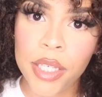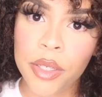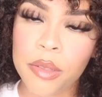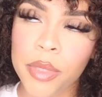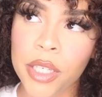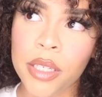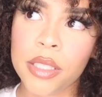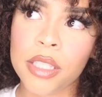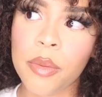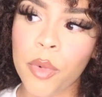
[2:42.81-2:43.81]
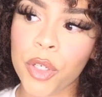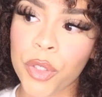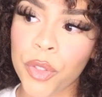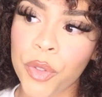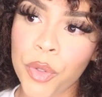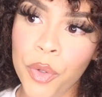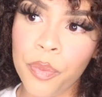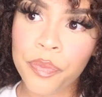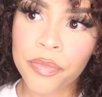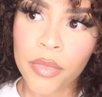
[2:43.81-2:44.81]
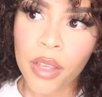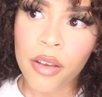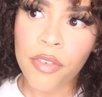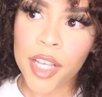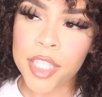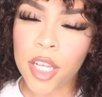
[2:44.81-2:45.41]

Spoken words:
You can be someone who finds